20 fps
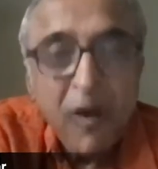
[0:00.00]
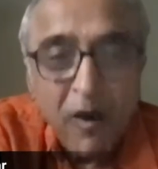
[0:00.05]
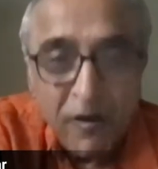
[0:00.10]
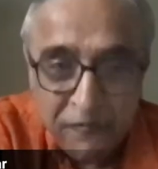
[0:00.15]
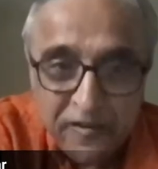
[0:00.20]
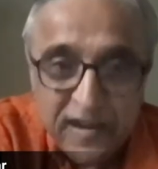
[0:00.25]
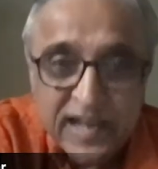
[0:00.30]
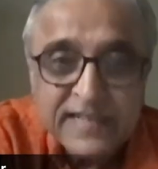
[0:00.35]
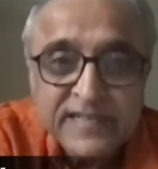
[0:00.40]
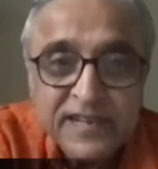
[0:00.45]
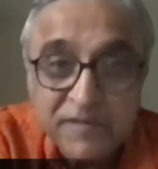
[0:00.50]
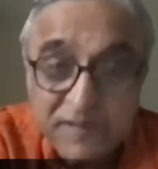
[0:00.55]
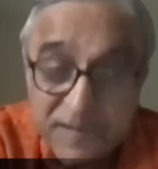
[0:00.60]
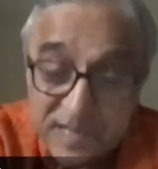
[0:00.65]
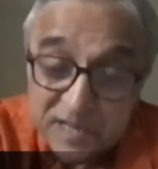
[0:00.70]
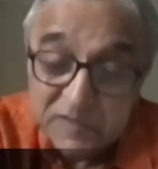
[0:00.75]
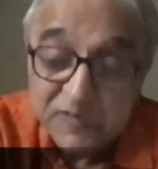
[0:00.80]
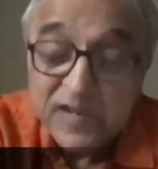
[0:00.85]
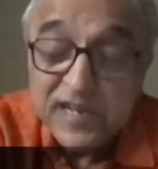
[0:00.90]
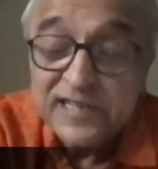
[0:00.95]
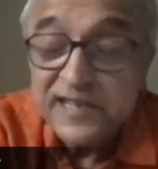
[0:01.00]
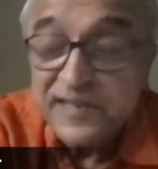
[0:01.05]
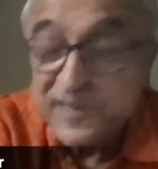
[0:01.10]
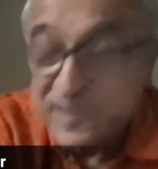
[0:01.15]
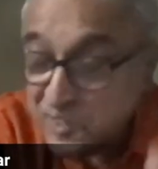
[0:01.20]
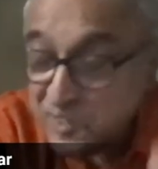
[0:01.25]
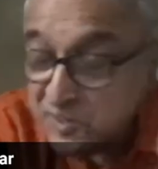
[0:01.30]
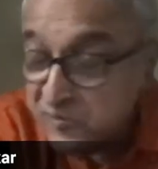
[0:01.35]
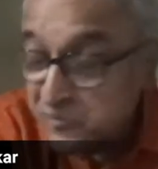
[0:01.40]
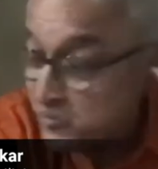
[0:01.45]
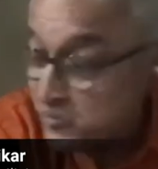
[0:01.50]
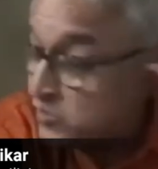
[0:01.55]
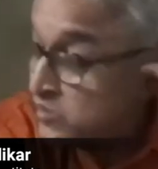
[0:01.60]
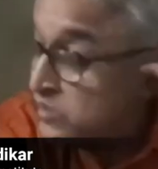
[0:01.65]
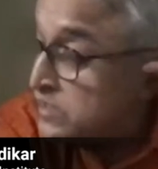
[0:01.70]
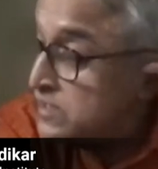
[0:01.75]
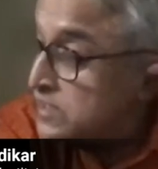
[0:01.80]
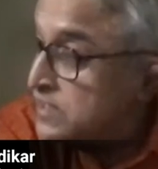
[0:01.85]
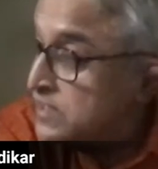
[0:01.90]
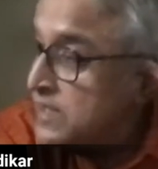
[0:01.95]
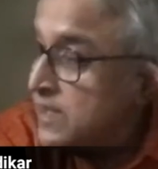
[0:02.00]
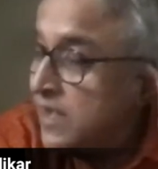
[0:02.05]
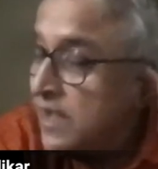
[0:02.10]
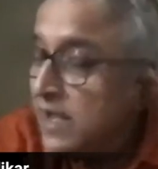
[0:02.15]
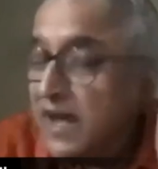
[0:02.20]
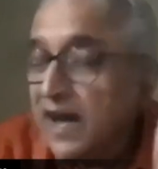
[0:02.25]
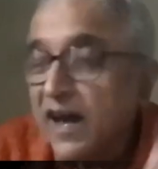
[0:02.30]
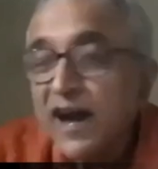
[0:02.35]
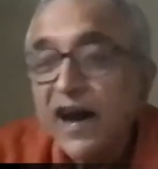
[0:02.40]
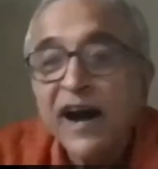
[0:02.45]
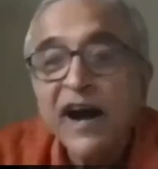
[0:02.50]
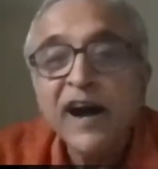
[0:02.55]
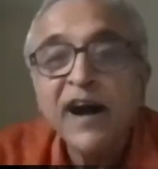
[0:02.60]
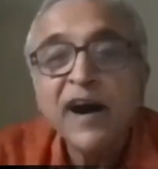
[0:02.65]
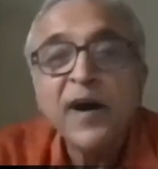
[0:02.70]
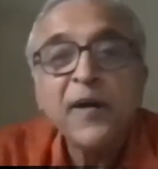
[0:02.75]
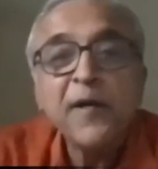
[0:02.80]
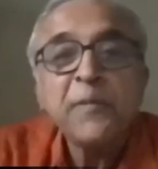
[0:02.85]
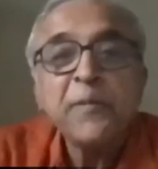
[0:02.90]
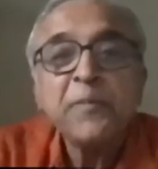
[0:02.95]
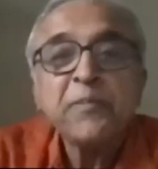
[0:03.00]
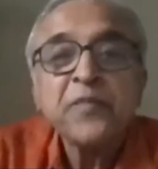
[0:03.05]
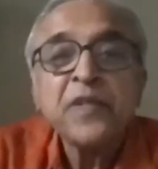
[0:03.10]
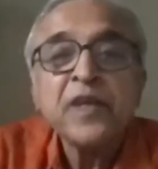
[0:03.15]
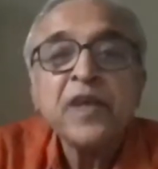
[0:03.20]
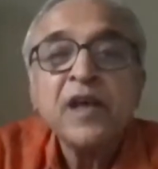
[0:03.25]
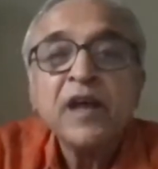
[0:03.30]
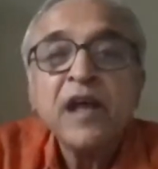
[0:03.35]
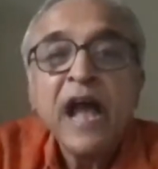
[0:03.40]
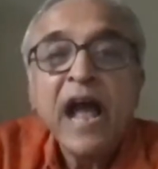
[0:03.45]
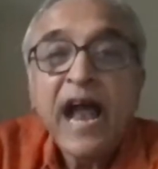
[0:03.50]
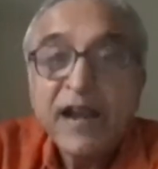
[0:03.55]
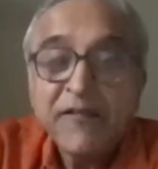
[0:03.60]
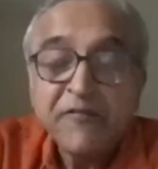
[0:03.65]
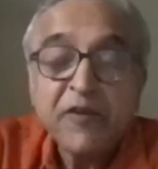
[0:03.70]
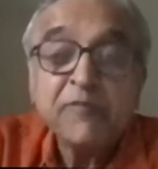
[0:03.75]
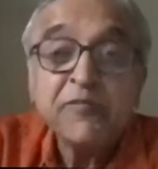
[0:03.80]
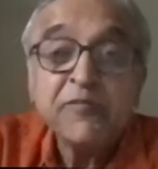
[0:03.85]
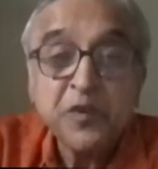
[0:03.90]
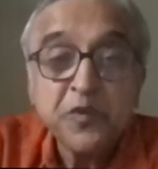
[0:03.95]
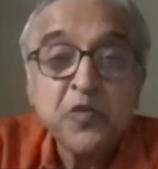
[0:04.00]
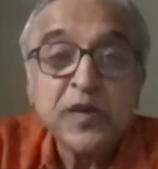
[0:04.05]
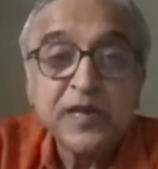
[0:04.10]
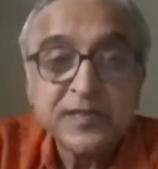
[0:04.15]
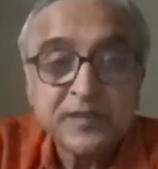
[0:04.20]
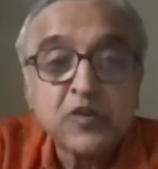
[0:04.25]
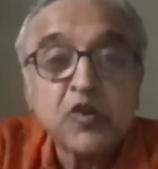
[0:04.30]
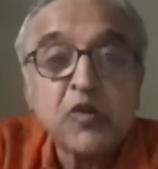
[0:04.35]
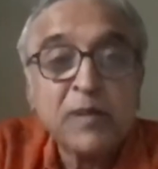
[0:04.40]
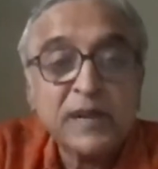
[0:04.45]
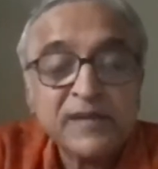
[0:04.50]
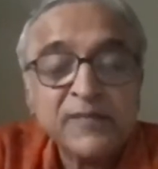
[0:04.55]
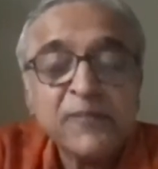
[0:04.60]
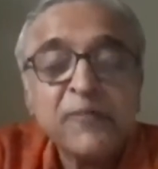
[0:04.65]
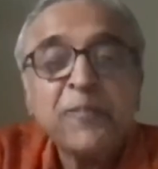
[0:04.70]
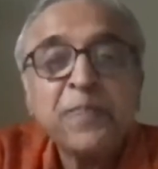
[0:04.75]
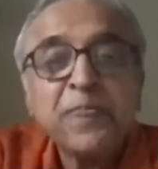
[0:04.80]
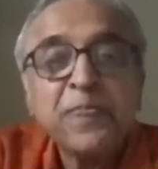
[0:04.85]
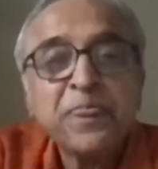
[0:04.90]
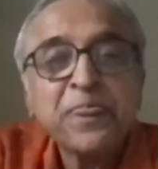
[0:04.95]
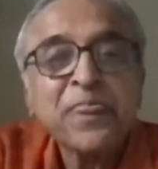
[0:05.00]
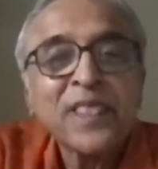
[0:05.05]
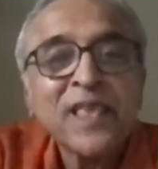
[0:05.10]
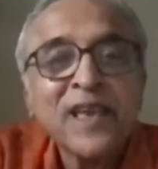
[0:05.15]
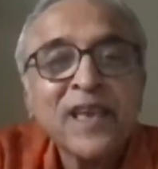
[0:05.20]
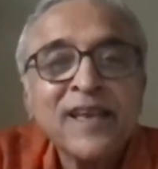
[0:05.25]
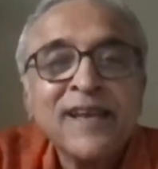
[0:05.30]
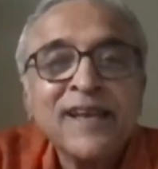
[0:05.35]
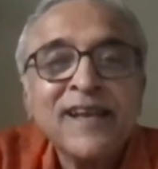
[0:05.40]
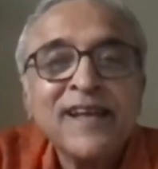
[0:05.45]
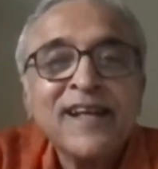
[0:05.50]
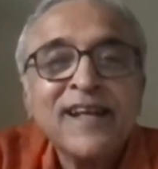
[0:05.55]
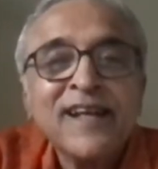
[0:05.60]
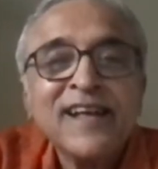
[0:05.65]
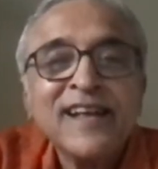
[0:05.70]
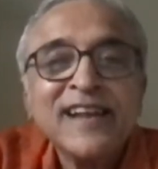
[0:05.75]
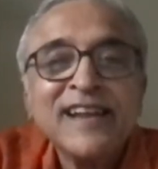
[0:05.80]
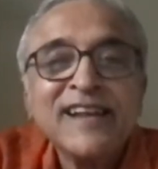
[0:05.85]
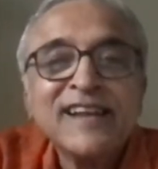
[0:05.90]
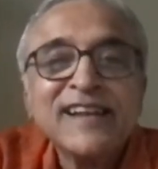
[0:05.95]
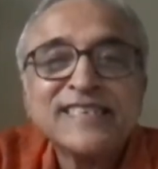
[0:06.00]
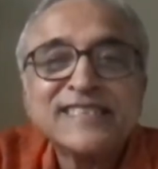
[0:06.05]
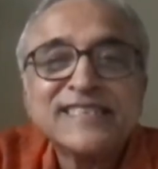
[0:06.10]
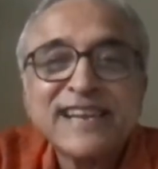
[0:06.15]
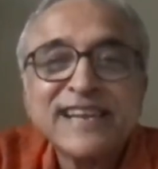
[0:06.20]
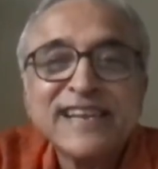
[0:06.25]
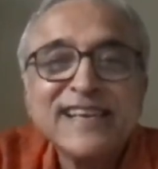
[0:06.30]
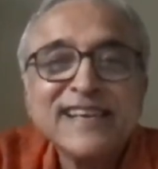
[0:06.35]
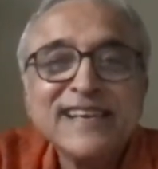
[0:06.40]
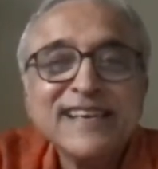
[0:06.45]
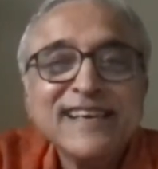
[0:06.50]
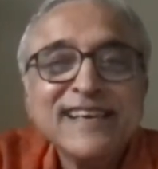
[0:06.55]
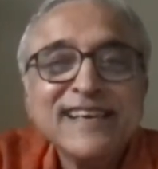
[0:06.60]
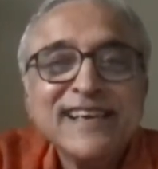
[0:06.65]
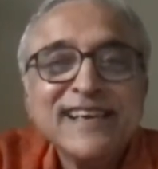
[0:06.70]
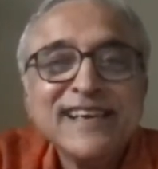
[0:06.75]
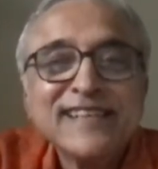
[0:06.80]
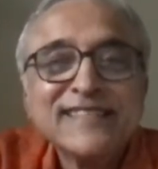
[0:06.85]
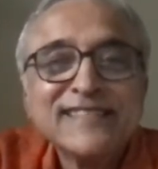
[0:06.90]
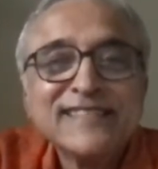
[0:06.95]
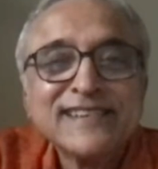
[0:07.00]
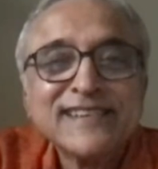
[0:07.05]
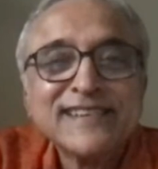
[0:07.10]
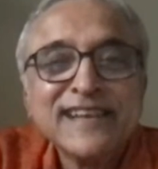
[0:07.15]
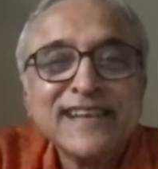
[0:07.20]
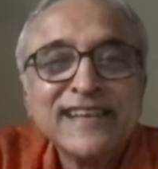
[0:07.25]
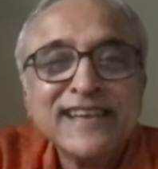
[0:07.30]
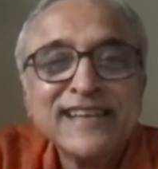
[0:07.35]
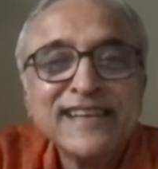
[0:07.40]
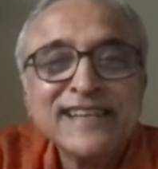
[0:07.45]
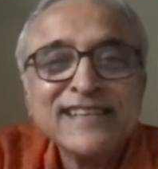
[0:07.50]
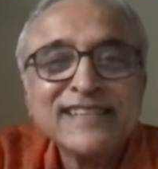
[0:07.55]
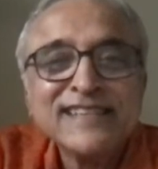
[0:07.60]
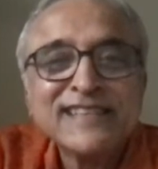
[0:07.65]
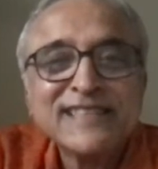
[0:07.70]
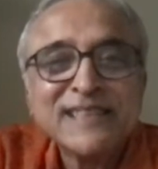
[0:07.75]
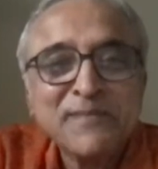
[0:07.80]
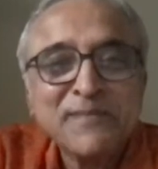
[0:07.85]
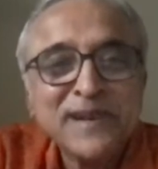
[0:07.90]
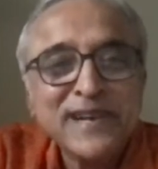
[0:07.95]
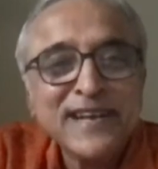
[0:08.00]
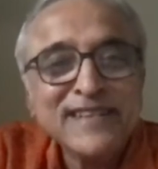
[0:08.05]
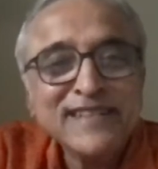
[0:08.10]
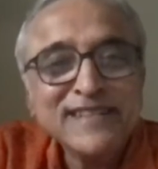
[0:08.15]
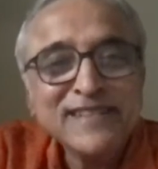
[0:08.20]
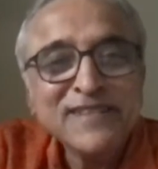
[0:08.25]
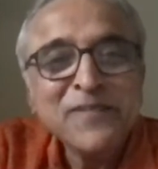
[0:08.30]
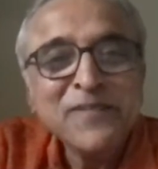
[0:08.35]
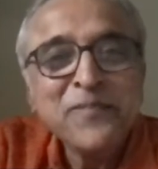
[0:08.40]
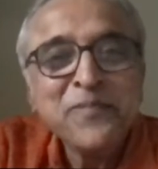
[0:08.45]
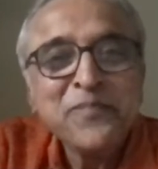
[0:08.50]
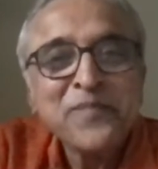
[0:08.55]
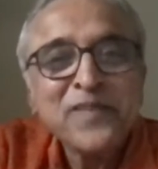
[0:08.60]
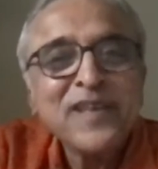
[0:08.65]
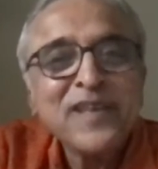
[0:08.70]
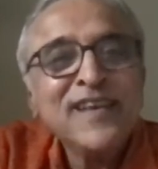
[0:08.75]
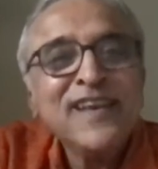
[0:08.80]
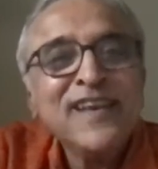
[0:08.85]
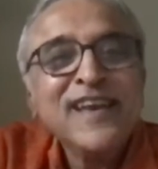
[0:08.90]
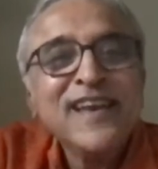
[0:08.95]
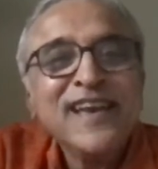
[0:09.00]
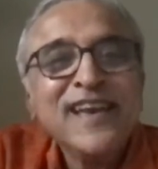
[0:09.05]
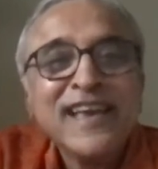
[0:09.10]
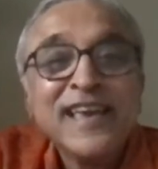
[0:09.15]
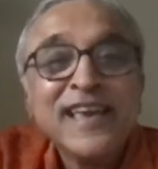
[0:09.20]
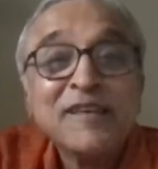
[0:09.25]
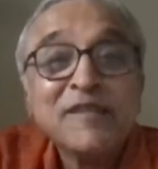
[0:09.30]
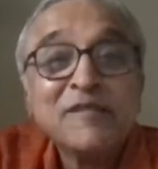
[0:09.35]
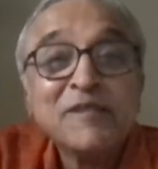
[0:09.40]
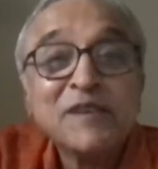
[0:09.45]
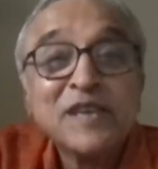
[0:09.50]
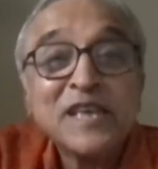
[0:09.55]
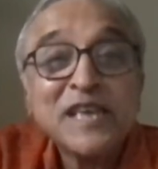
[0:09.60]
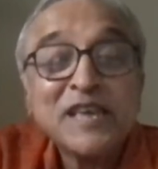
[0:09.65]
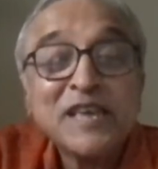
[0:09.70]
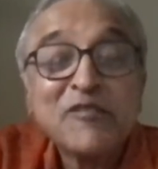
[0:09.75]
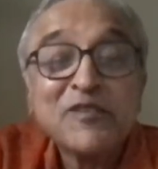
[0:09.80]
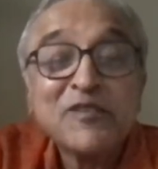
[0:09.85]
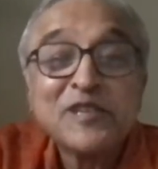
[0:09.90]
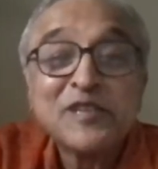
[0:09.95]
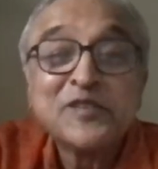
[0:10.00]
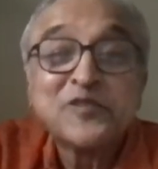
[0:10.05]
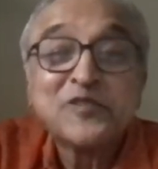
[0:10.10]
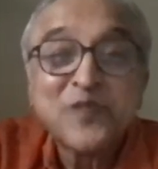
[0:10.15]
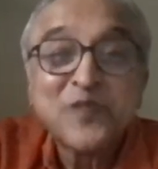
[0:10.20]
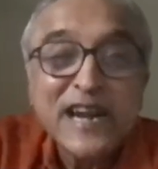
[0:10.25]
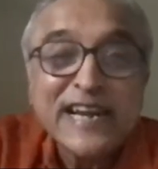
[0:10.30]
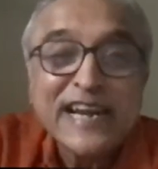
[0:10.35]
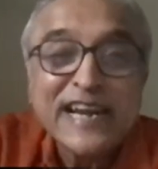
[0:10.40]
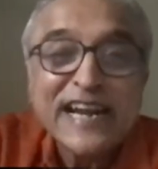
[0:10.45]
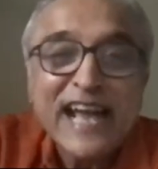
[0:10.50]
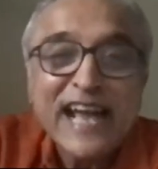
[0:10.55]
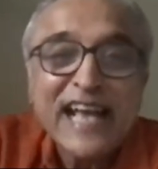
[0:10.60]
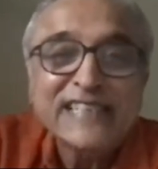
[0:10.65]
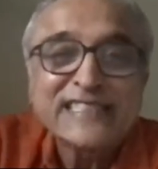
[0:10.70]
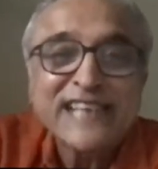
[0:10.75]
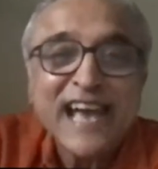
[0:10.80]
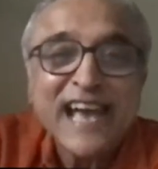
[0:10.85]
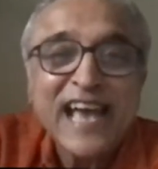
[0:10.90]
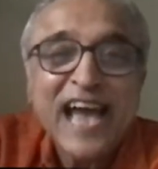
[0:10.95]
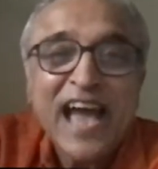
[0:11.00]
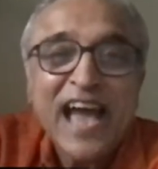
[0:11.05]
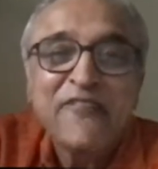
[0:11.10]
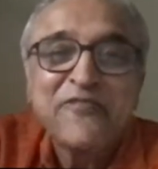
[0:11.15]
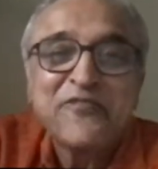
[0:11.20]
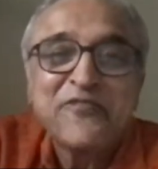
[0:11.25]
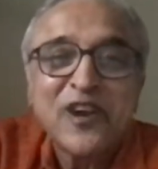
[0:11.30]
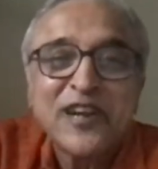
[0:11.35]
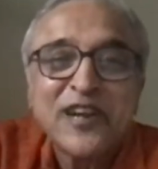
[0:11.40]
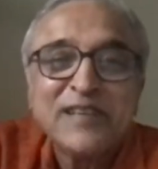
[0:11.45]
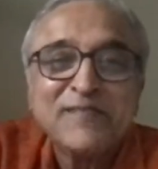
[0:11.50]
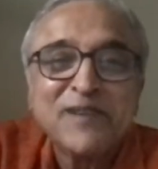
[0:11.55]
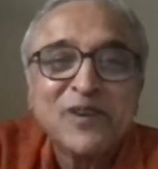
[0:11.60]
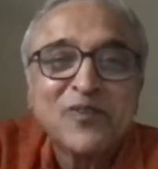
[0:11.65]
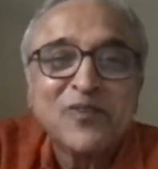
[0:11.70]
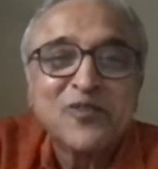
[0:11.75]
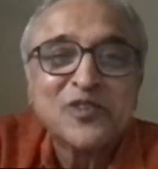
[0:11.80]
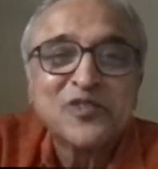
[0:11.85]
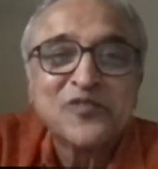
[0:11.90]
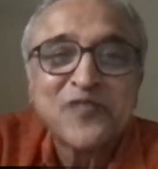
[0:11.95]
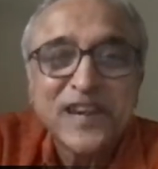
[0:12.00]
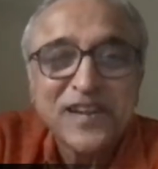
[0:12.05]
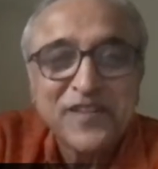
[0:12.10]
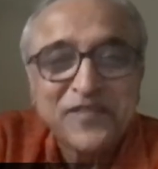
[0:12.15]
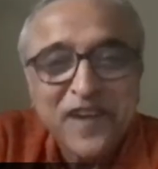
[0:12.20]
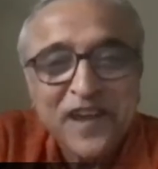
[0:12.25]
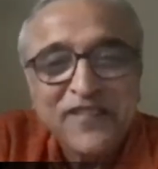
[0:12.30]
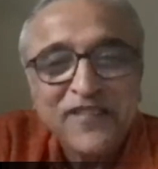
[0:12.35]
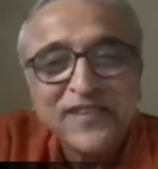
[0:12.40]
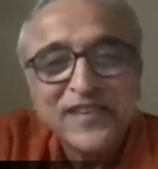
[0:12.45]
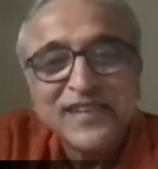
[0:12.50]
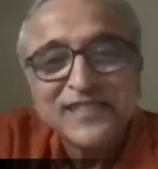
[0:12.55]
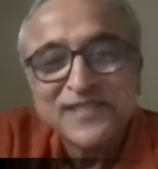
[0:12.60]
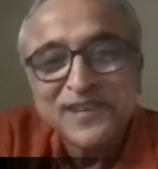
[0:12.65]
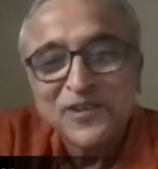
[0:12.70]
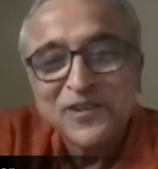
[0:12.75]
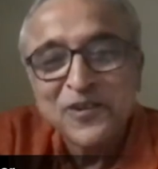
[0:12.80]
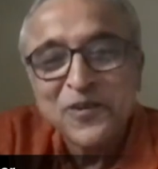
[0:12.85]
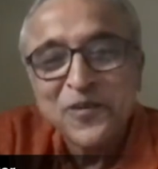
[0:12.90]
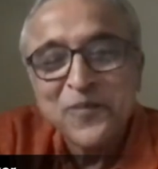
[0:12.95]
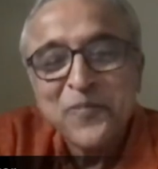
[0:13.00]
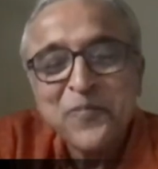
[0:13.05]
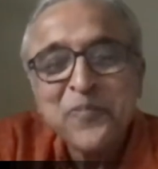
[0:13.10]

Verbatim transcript: of Pfizer, which is very successful, uh, and from the U S, global. Interestingly, he is uh, Indian, he is a Tamilian. He, he was a student at I S I. I have taught him a course twenty-five years ago.